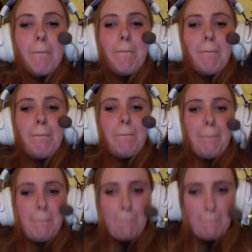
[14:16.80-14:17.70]

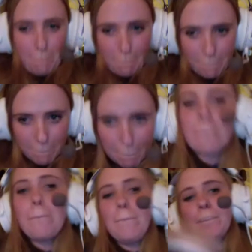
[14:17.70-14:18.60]
what?
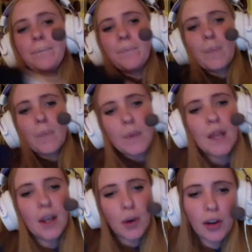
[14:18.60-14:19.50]

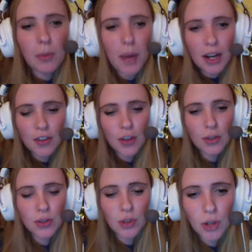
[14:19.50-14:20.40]
Quick reminder for those who
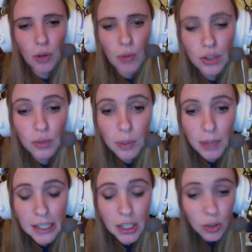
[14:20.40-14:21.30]
don't know, Retro Replay
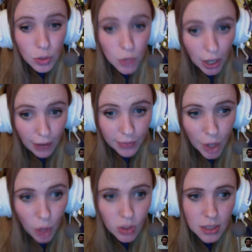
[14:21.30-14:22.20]
is a YouTube channel
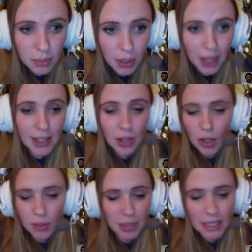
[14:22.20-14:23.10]
hosted by the
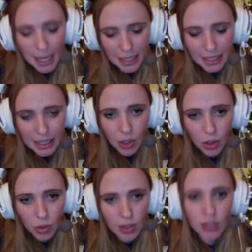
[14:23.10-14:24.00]
incredibly talented Nolan
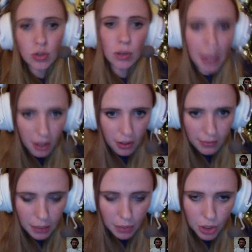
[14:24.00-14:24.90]
North and Troy Baker,
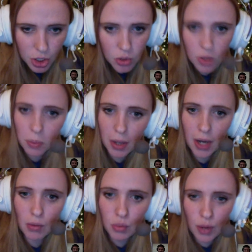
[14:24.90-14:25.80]
and produced by
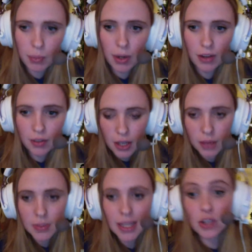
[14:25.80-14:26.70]
Red Bear
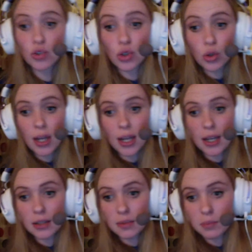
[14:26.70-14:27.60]
Films. And Drew
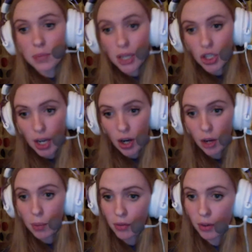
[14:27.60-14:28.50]
and PJ are
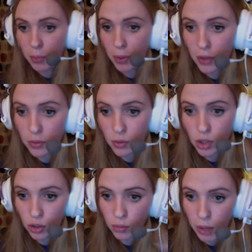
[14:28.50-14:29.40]
part of Red Bear Films, which
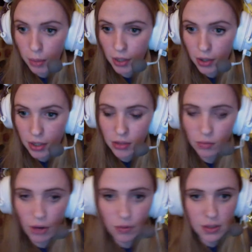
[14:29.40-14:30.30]
you'll probably hear us
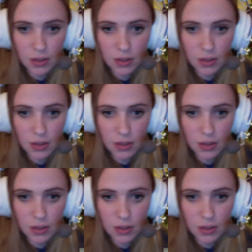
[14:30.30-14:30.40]
reference.